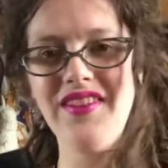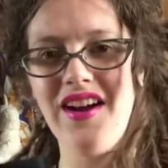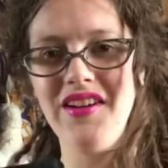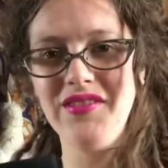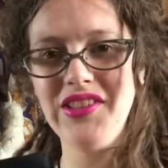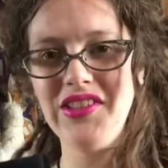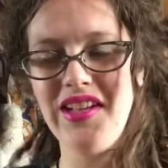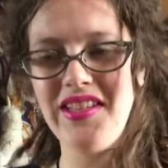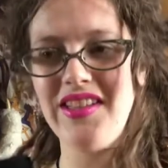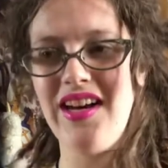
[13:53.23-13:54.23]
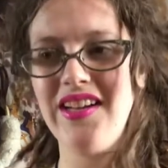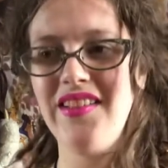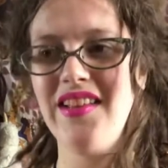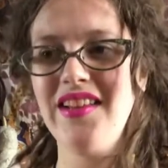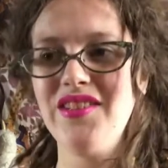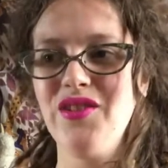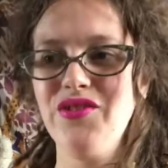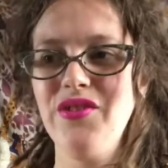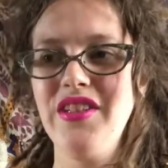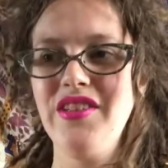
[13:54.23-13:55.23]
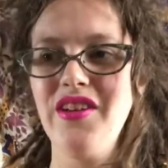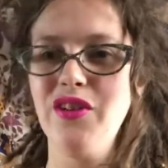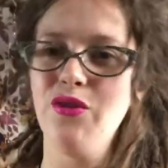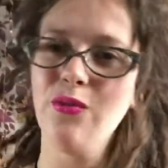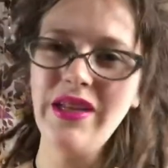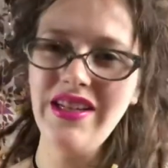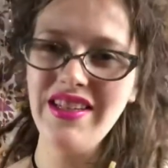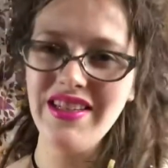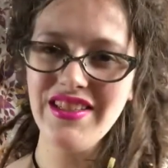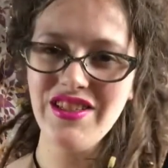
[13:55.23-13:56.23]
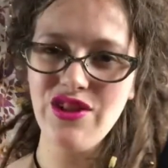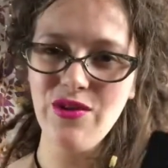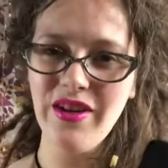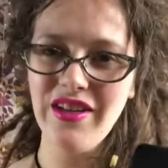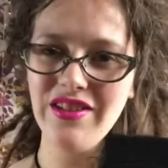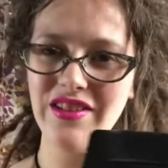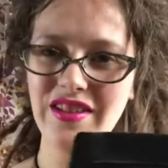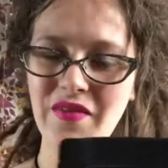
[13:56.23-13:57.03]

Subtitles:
I really like that. And then it's got a greenness to it.